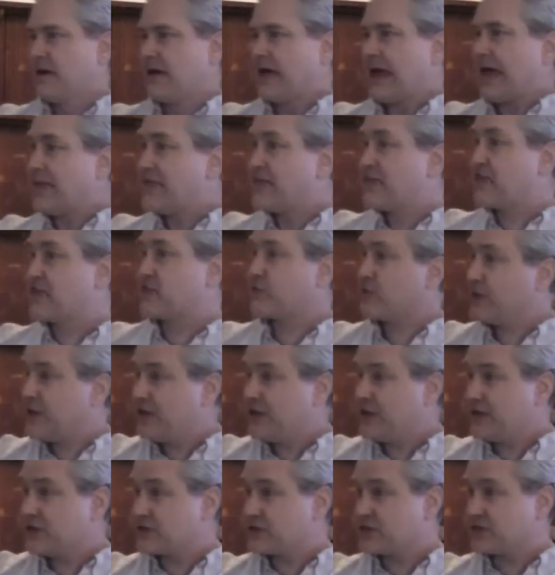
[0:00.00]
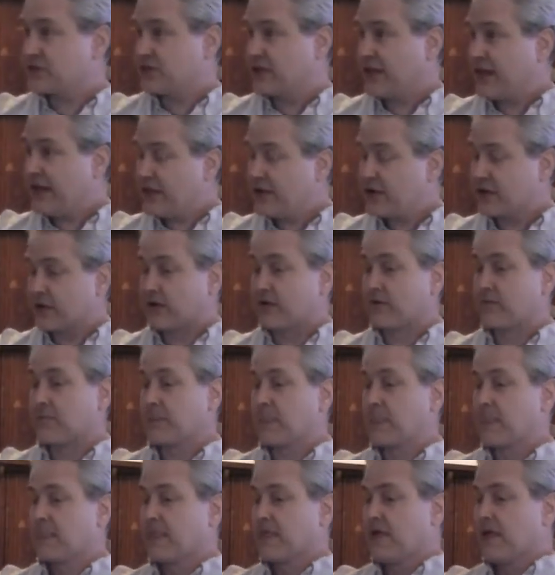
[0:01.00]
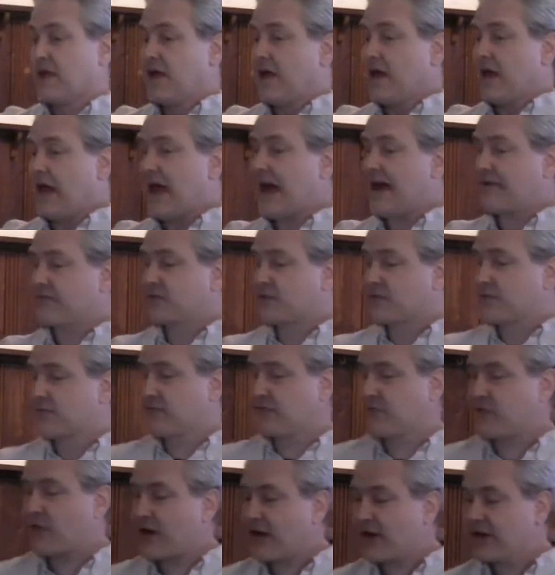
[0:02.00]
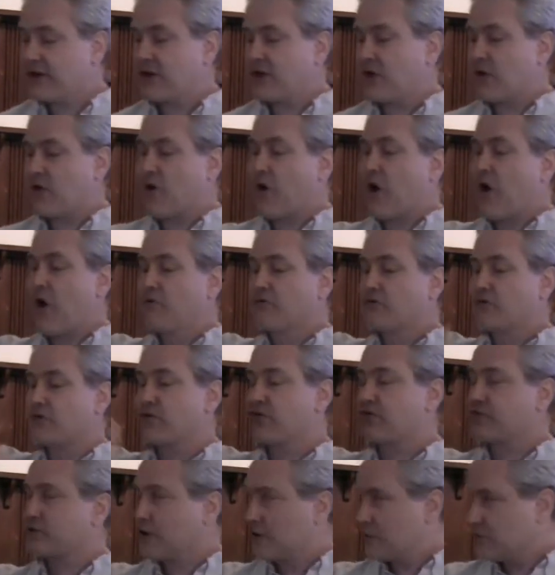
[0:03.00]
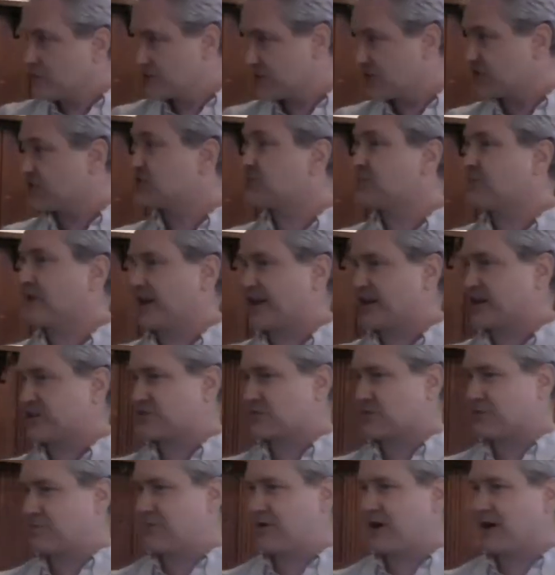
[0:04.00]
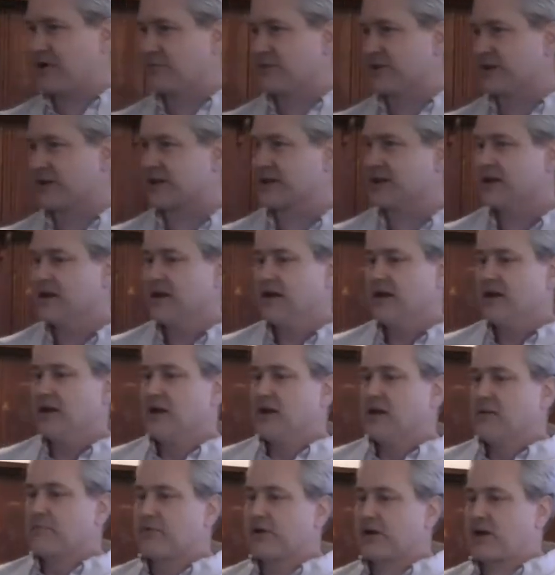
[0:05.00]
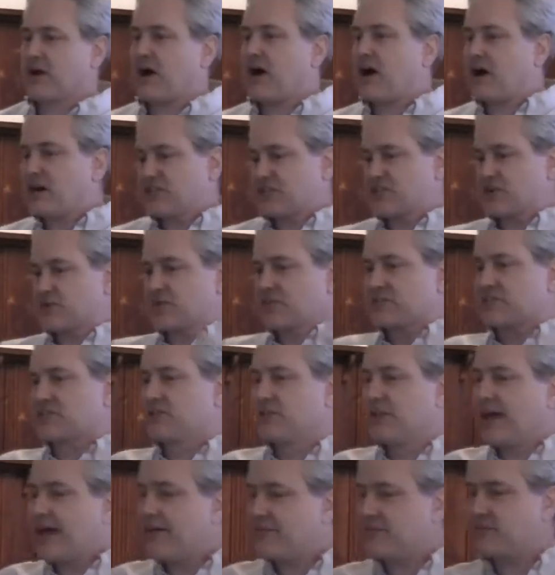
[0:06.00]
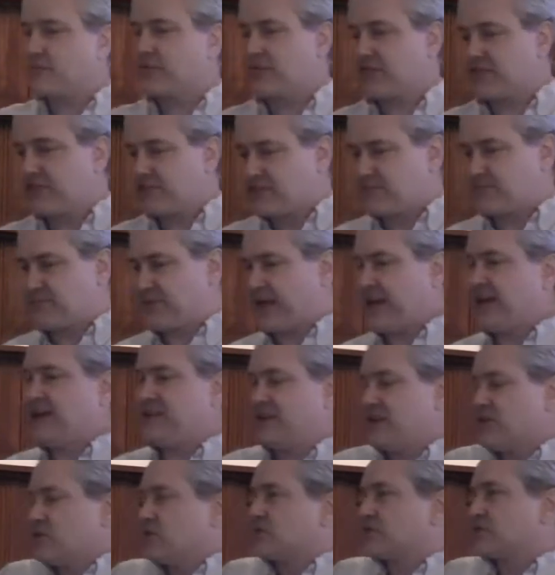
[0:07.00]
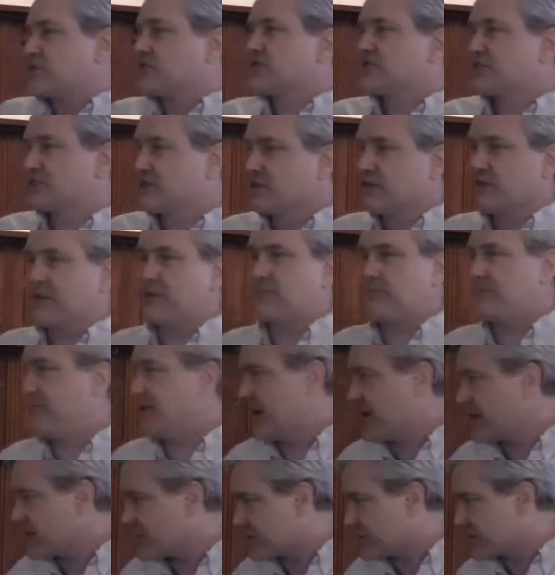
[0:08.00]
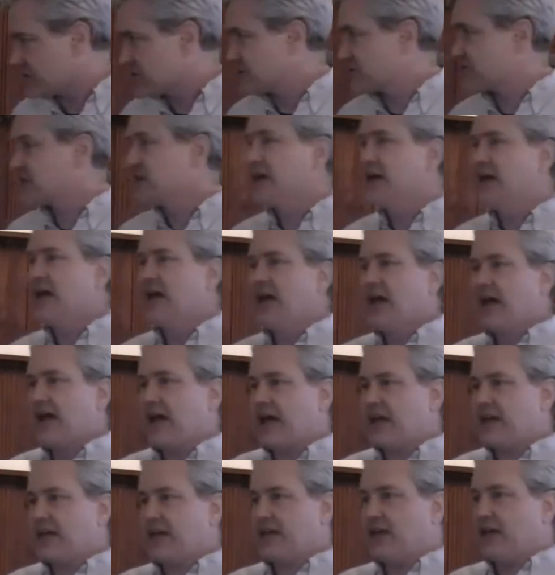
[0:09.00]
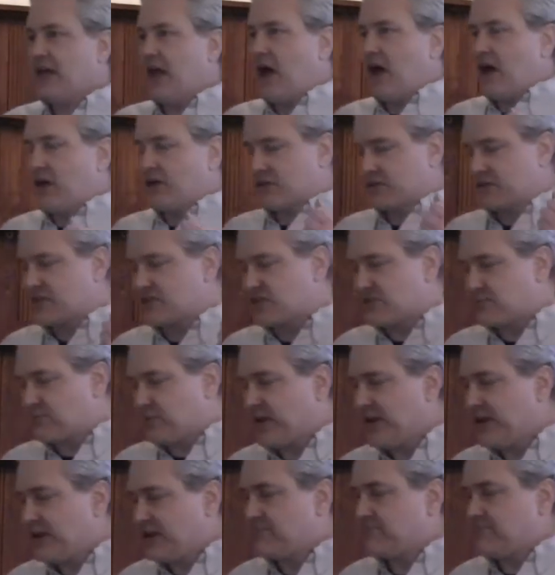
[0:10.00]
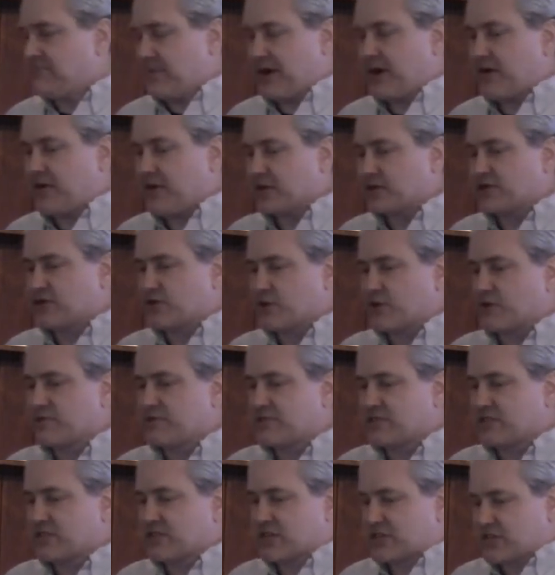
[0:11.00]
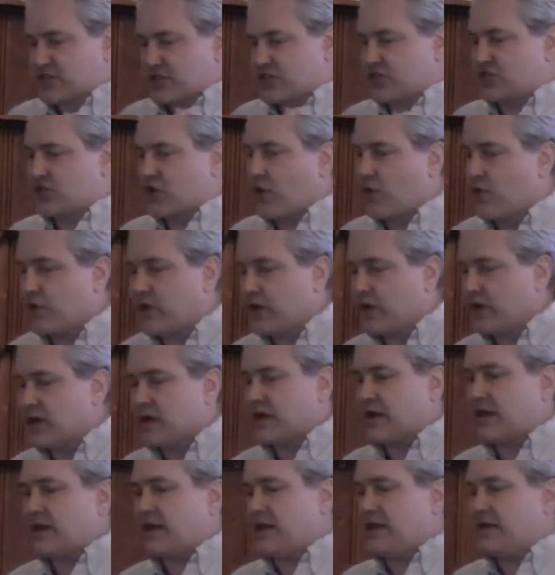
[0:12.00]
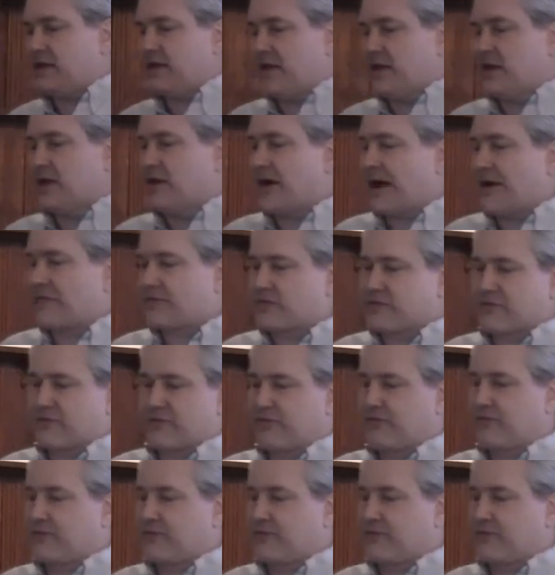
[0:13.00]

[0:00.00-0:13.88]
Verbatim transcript: And three years later, after Franco overthrows the Spanish Republic, Picasso was left with this painting, which was still in Paris, and he displayed it in Paris sort of as the custodian, and he, you know, after,